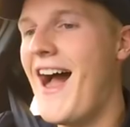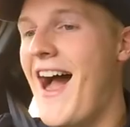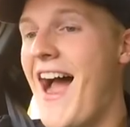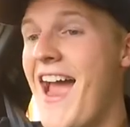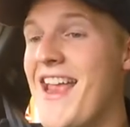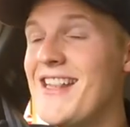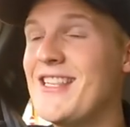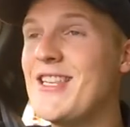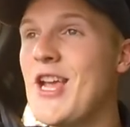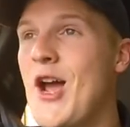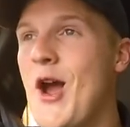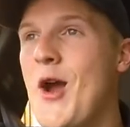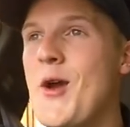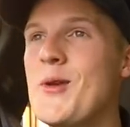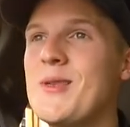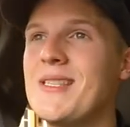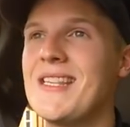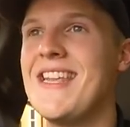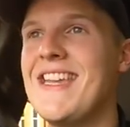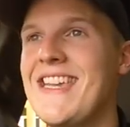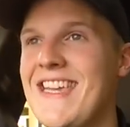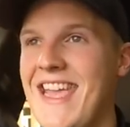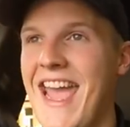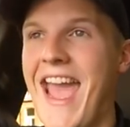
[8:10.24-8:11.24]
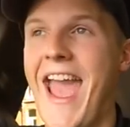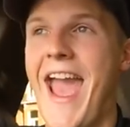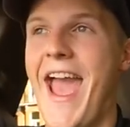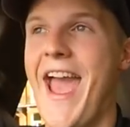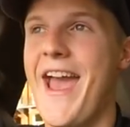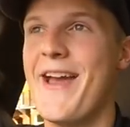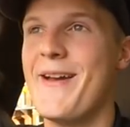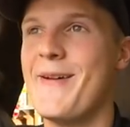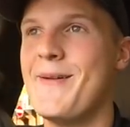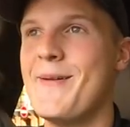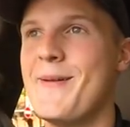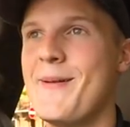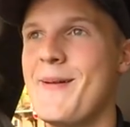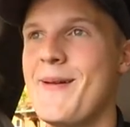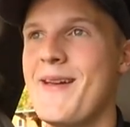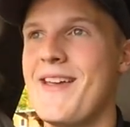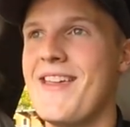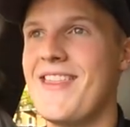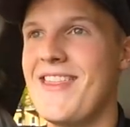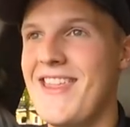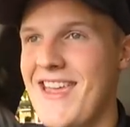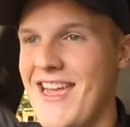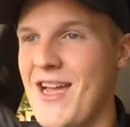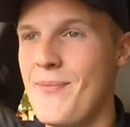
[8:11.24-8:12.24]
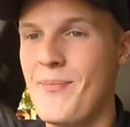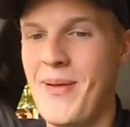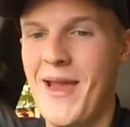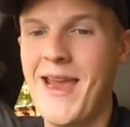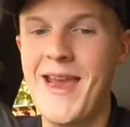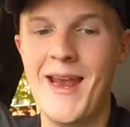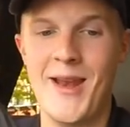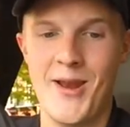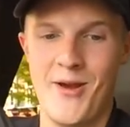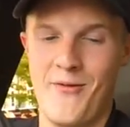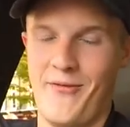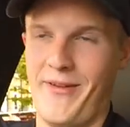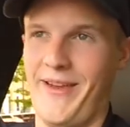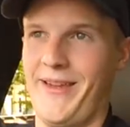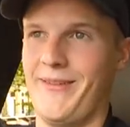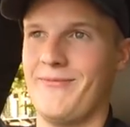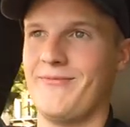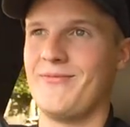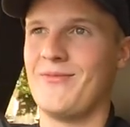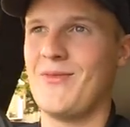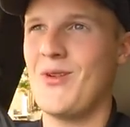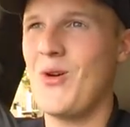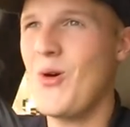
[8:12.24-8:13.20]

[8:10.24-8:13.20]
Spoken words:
I totally get the appeal of it.